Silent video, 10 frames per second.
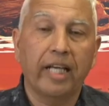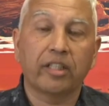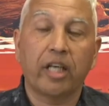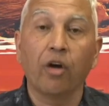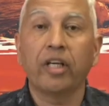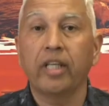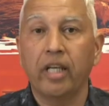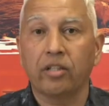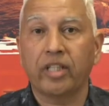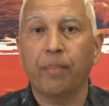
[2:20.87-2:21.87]

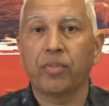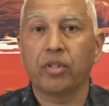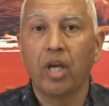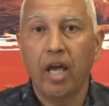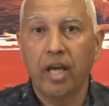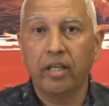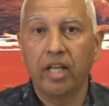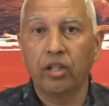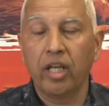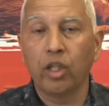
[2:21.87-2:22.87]
calculated steps
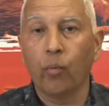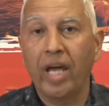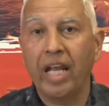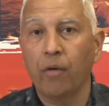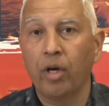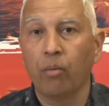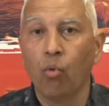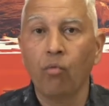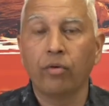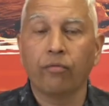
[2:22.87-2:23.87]
in the way that we are
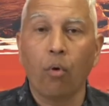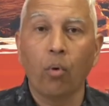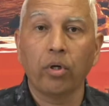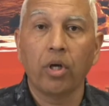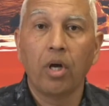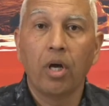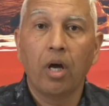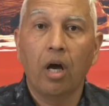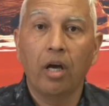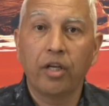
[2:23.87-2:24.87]
moving forward,
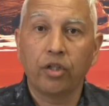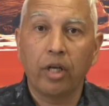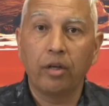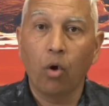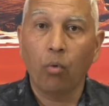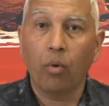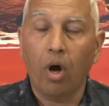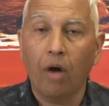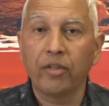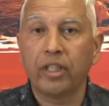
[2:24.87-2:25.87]

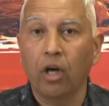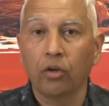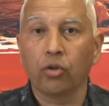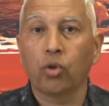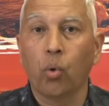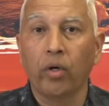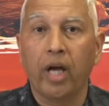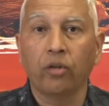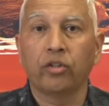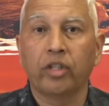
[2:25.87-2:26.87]
obviously underscoring
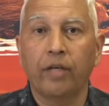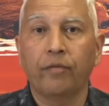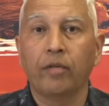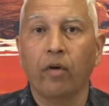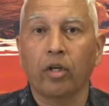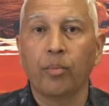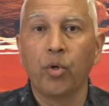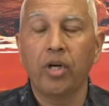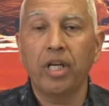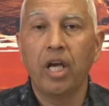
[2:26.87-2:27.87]
health and safety of our
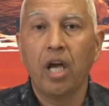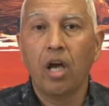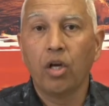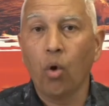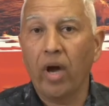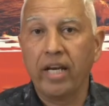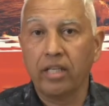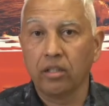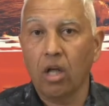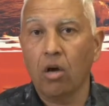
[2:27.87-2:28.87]
community. And
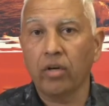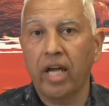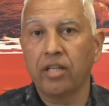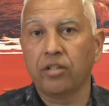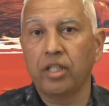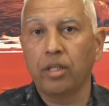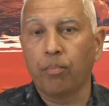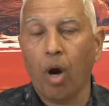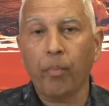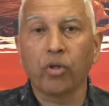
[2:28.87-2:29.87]
as long as the
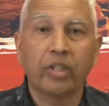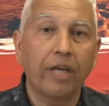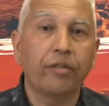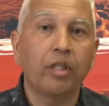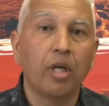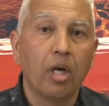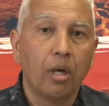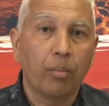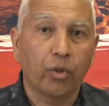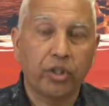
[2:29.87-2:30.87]
proper safety
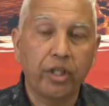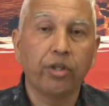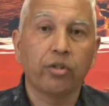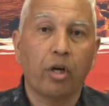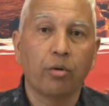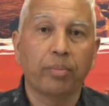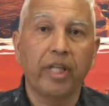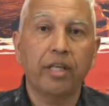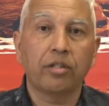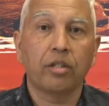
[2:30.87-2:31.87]
procedures are in
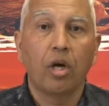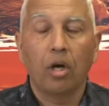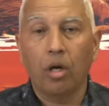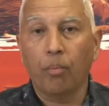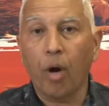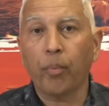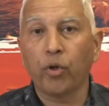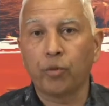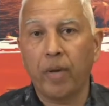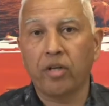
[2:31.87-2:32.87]
place, proper
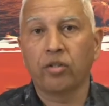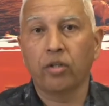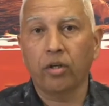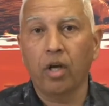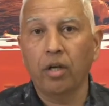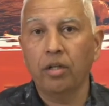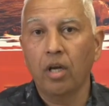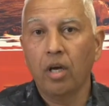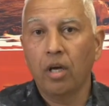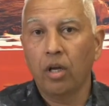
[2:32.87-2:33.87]
inspections are done,
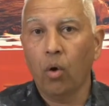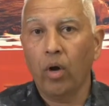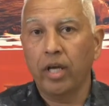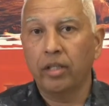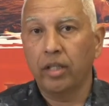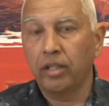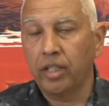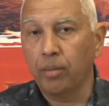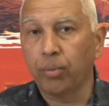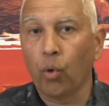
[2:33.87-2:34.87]
and
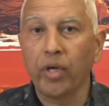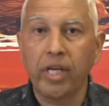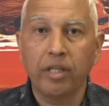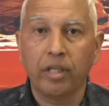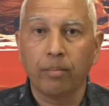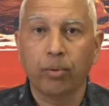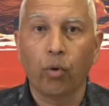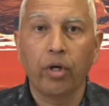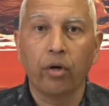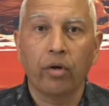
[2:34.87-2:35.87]
the employee, the
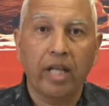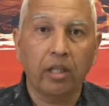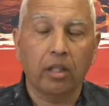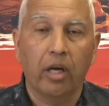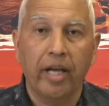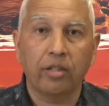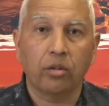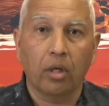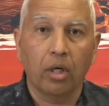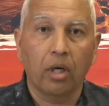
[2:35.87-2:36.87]
employer, and the clients
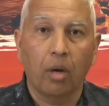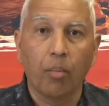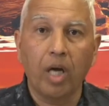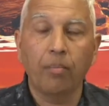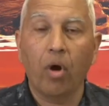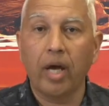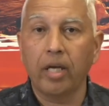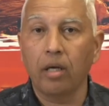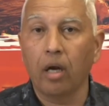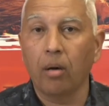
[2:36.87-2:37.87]
abide
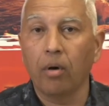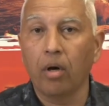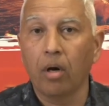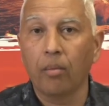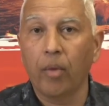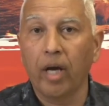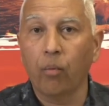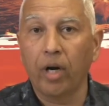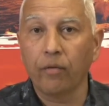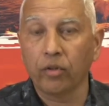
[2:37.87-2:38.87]
by
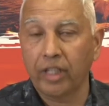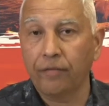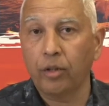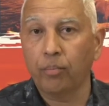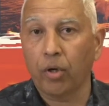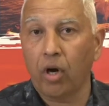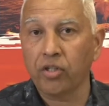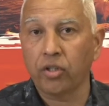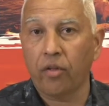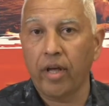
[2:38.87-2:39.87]
whatever safety
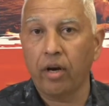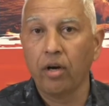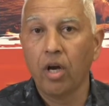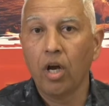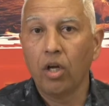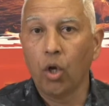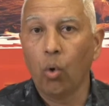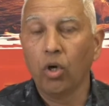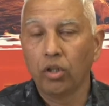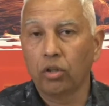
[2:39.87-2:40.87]
precautions are there,
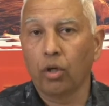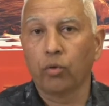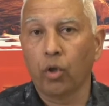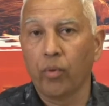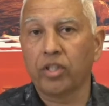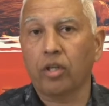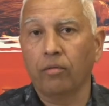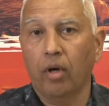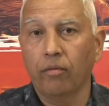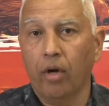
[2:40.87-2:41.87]
the risk
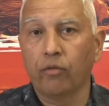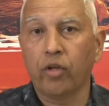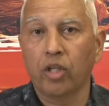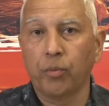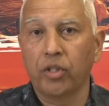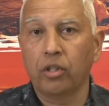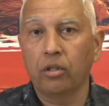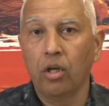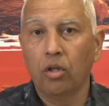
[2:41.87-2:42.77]
of transmission